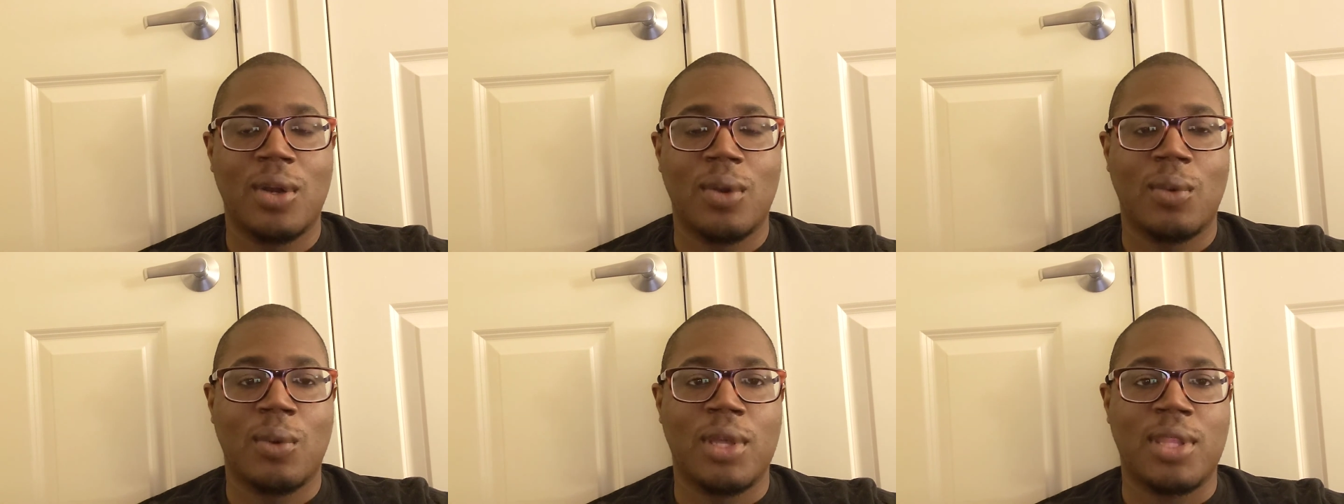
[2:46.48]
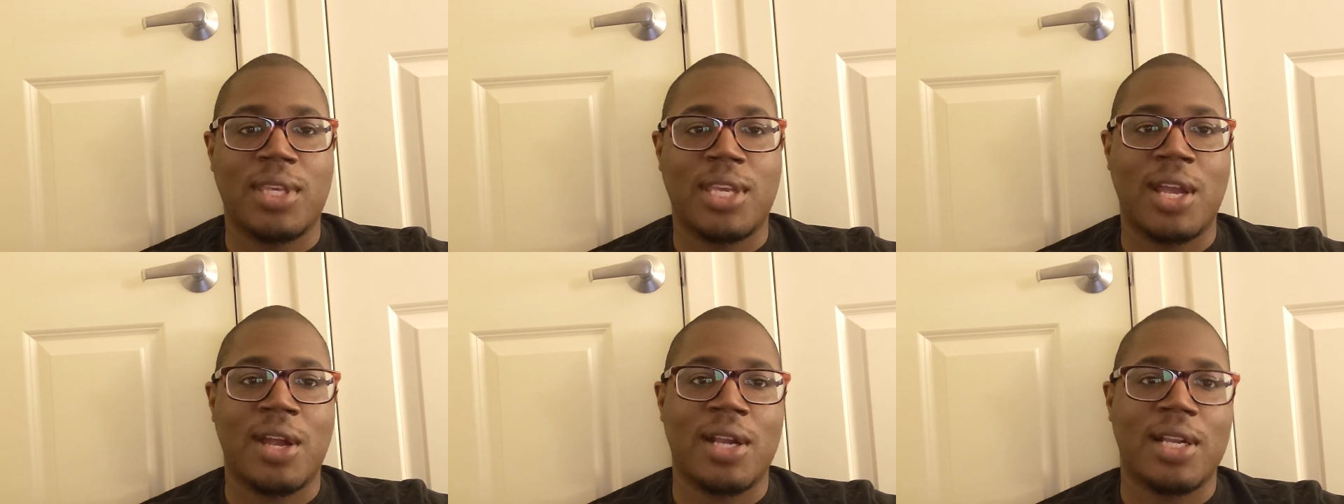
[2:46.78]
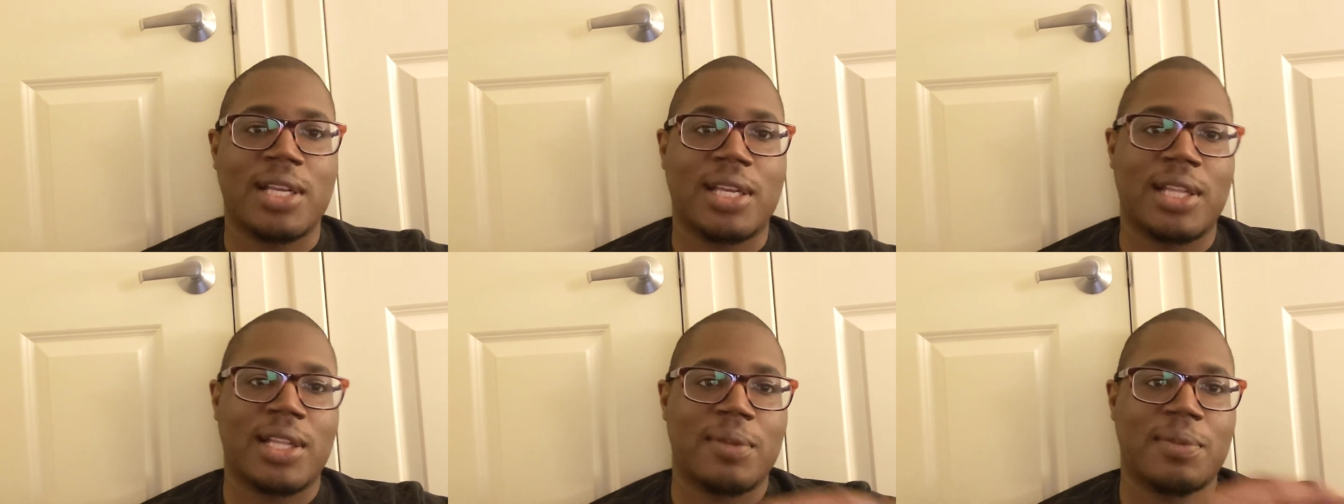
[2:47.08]
With
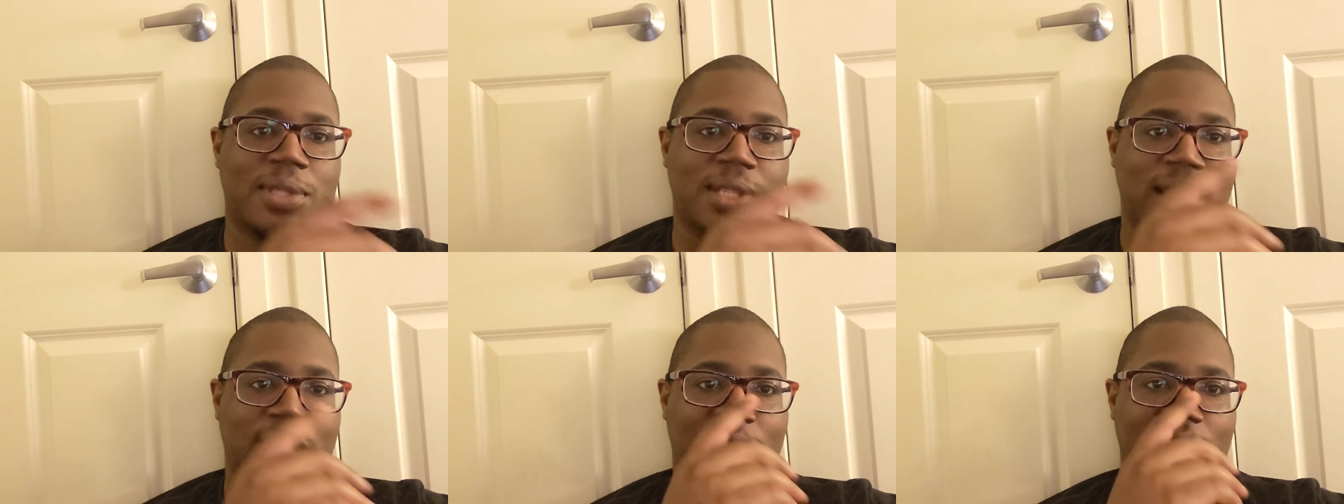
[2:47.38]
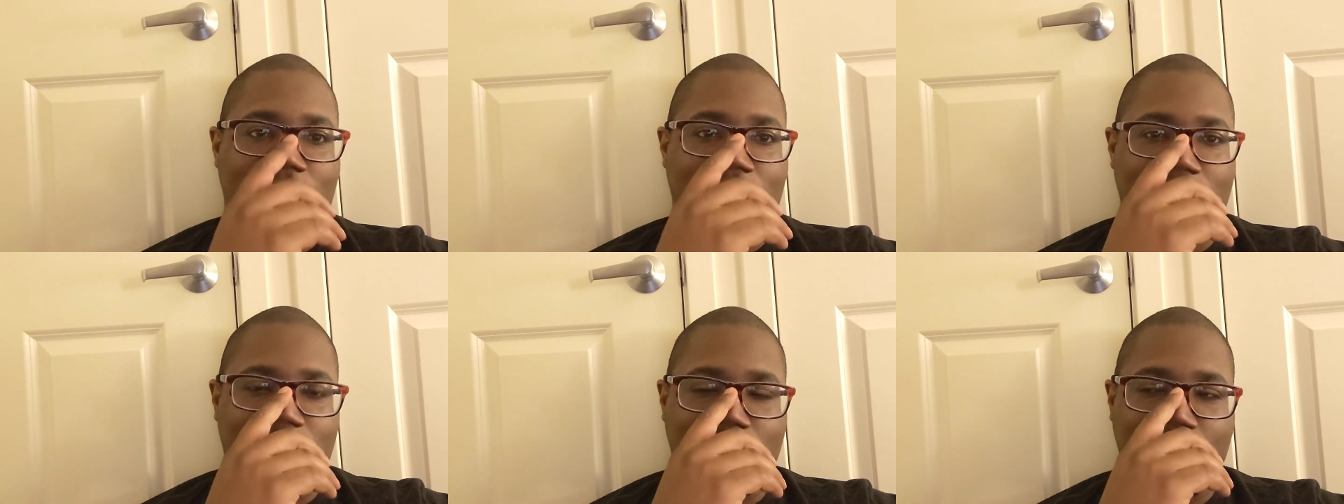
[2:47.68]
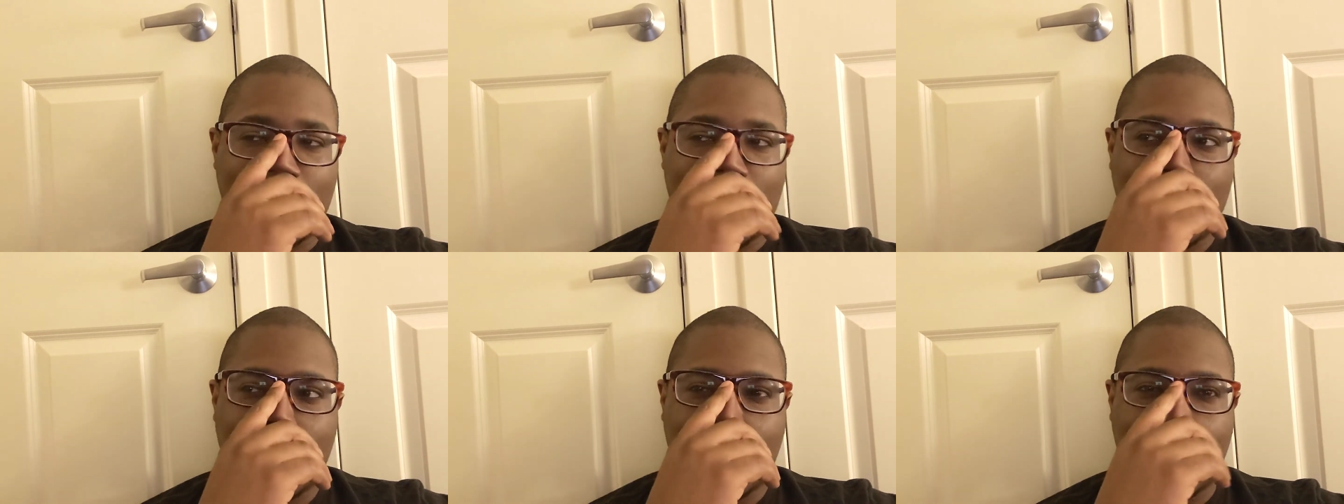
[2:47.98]
Karen Gillan's
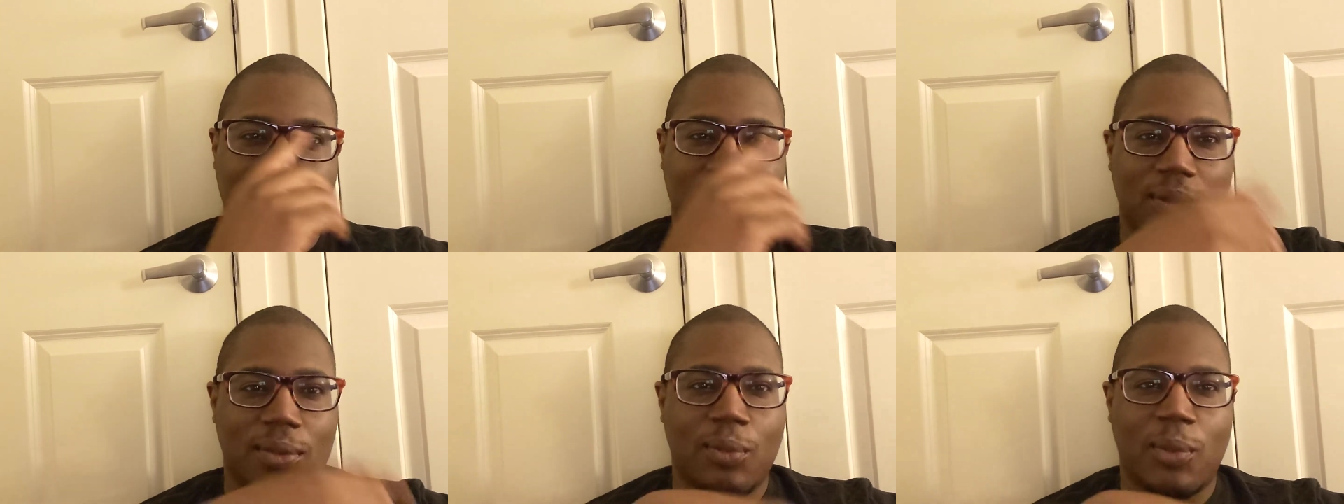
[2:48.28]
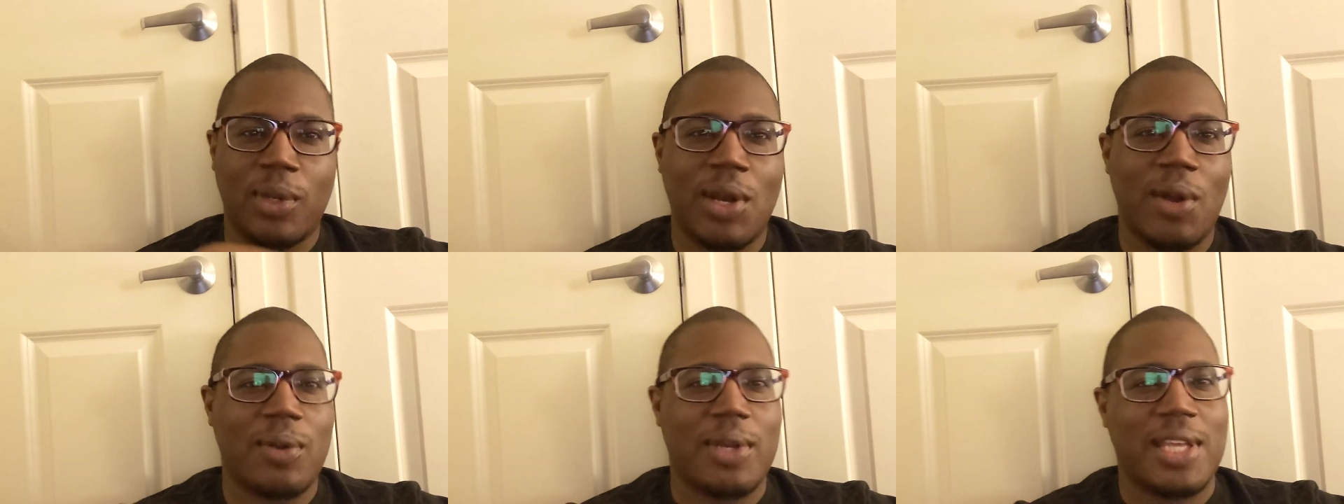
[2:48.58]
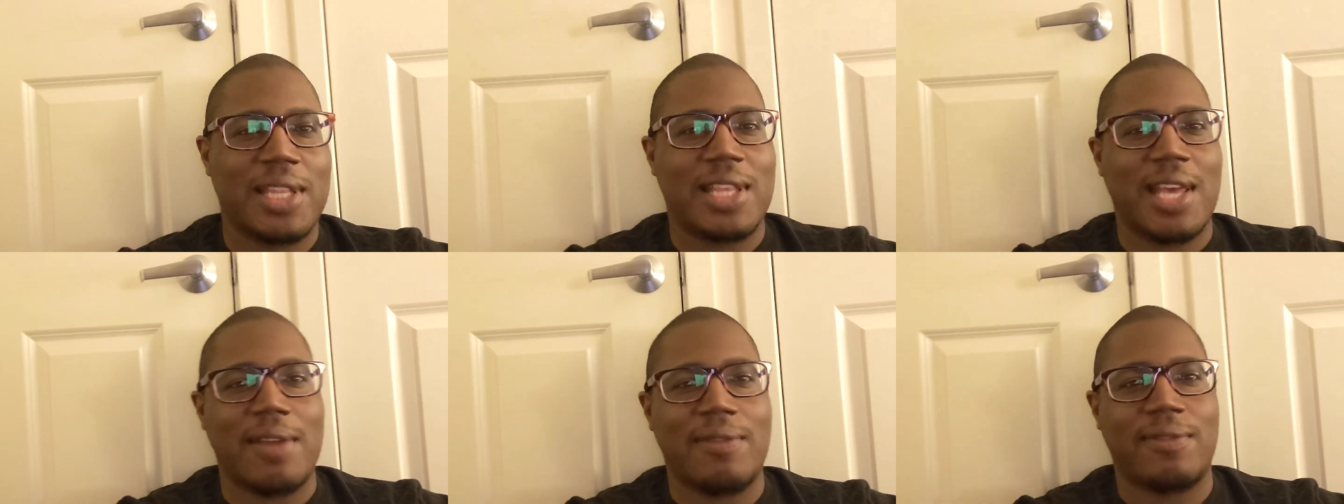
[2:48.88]
character, we don't
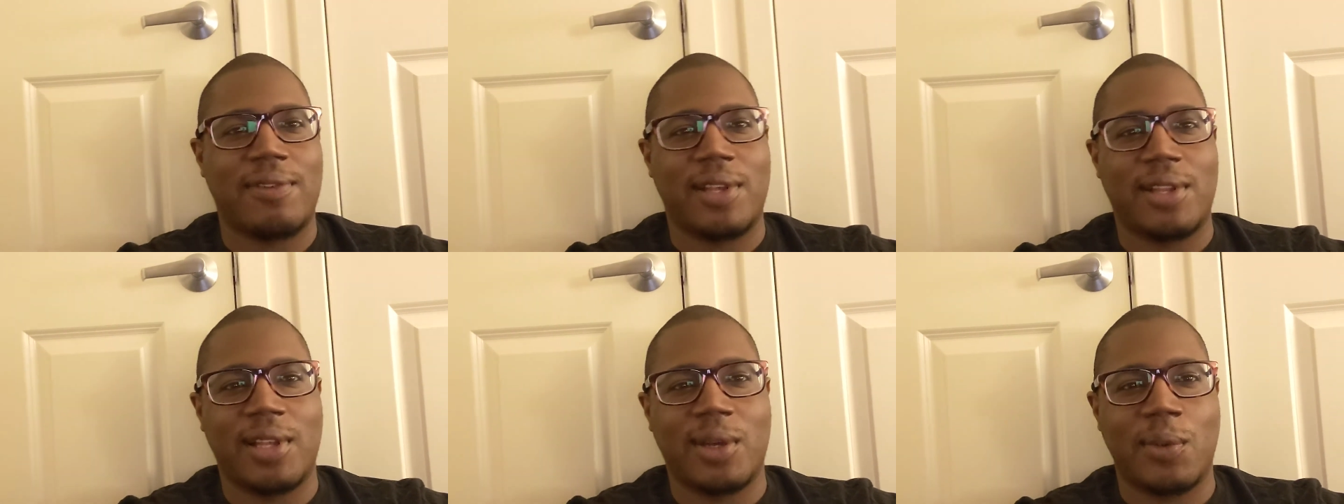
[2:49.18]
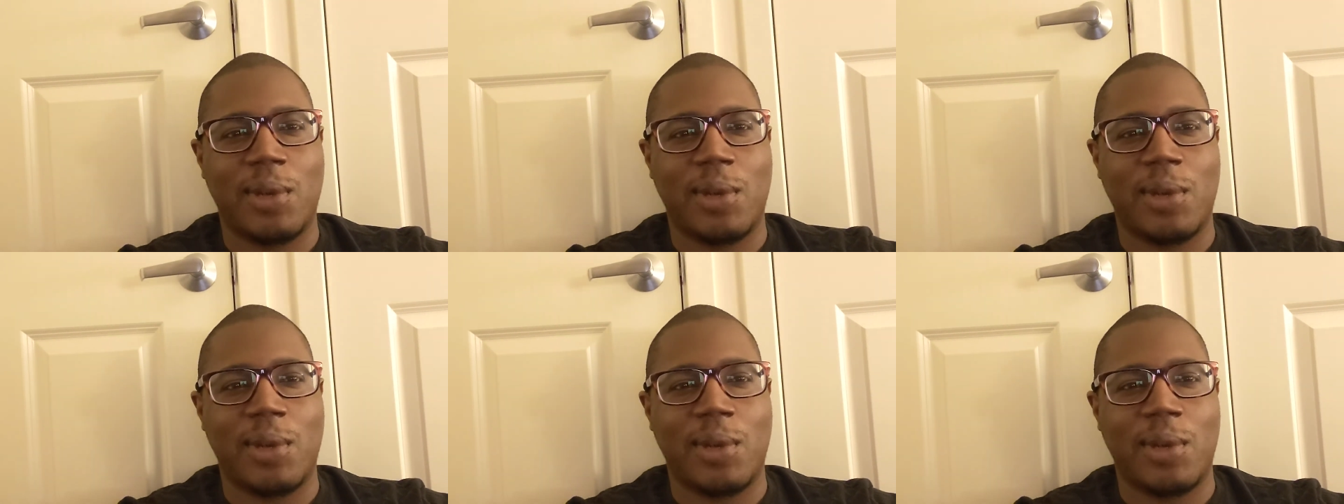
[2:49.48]
get that feeling.